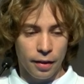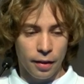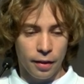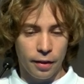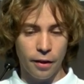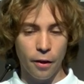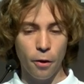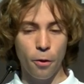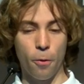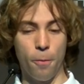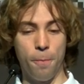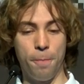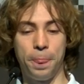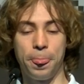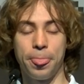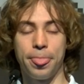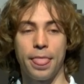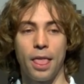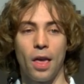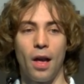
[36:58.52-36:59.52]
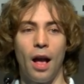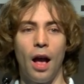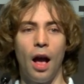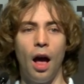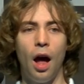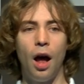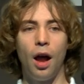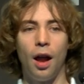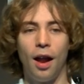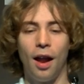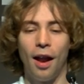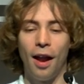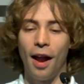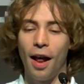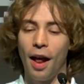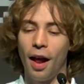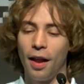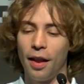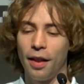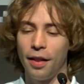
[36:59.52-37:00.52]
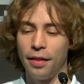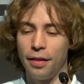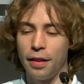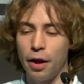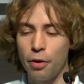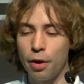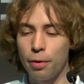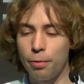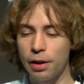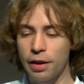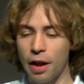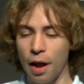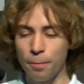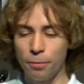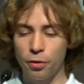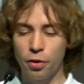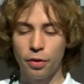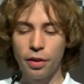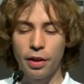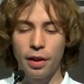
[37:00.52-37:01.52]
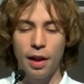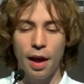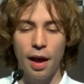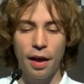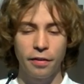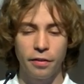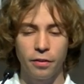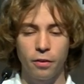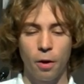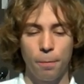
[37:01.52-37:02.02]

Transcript: So, now I will come to the last